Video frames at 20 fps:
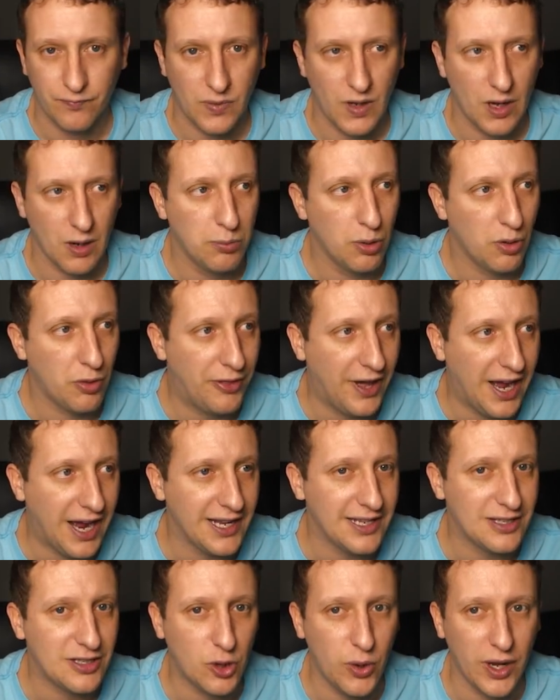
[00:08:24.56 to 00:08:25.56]
But that
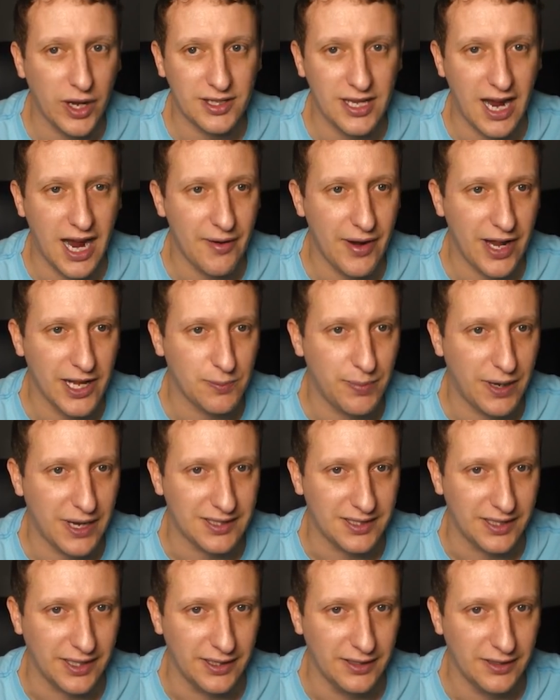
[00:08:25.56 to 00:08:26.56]
is quick direct
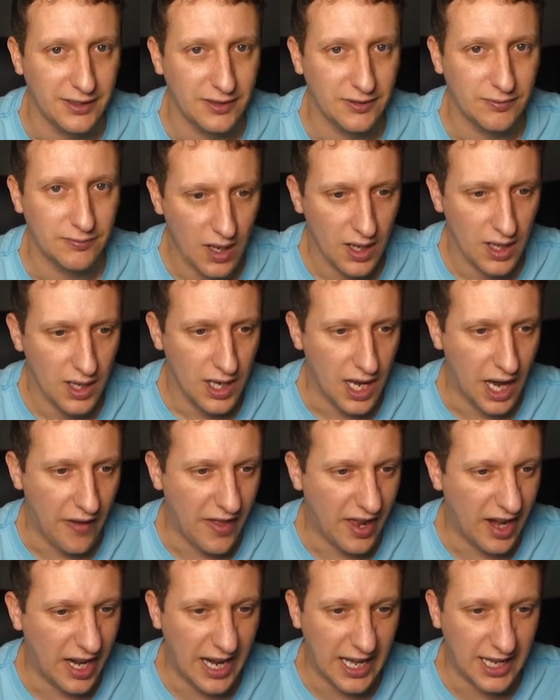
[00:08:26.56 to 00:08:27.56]
passing. And
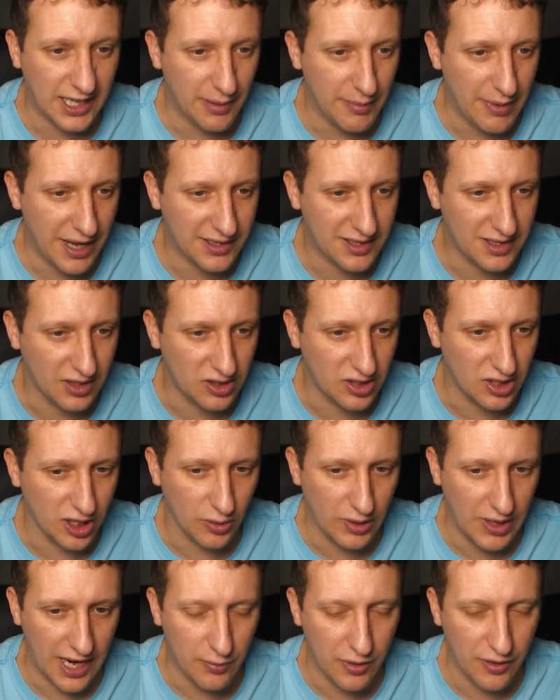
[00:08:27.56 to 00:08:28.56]
then Alanga makes it too.
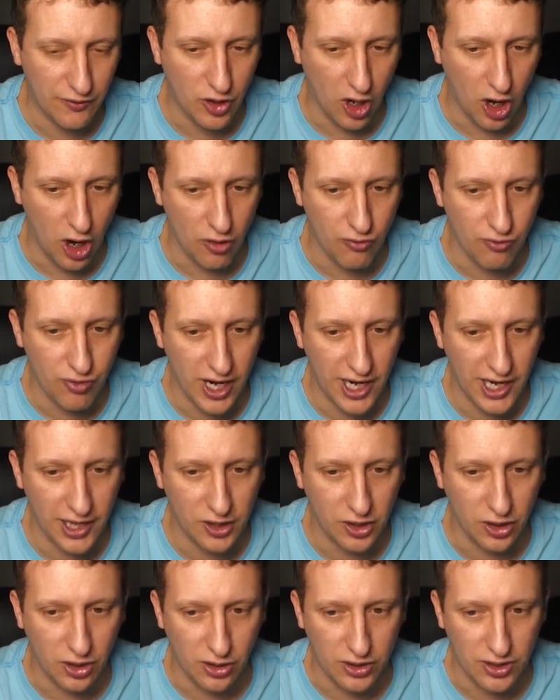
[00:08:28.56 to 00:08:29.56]
Like, we've got a really
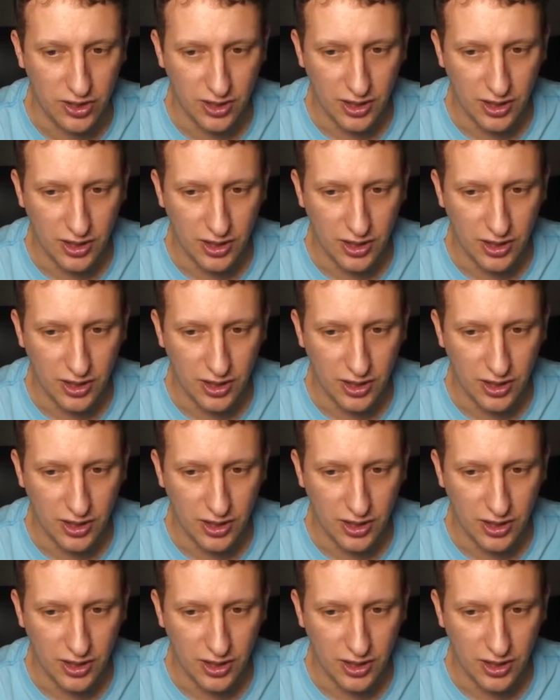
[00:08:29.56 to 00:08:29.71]
good